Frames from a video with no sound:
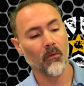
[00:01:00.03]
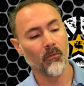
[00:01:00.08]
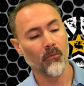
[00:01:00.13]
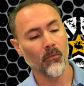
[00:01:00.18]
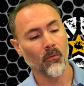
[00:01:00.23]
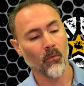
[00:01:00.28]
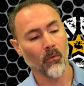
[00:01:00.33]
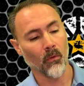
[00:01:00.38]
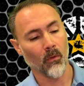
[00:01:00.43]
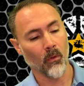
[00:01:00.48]

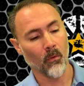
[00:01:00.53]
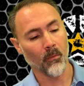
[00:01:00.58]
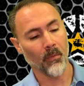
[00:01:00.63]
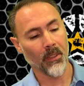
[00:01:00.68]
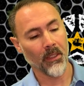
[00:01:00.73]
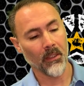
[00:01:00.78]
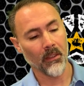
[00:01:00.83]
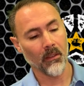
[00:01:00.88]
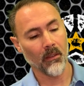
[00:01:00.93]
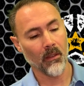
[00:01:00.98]
for
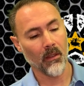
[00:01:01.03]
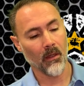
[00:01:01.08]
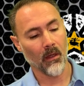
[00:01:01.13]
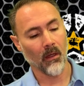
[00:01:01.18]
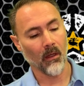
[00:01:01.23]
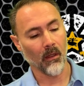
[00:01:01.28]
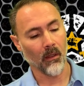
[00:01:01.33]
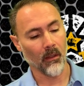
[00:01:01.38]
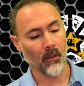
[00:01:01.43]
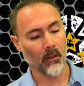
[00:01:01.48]
opening
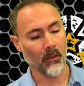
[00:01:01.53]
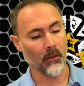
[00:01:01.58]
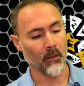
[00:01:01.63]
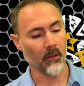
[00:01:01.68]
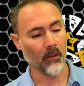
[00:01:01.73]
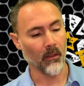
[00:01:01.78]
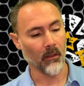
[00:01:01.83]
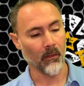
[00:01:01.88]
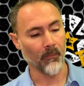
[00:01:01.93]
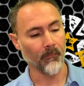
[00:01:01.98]

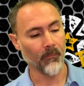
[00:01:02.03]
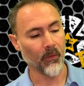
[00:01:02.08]
the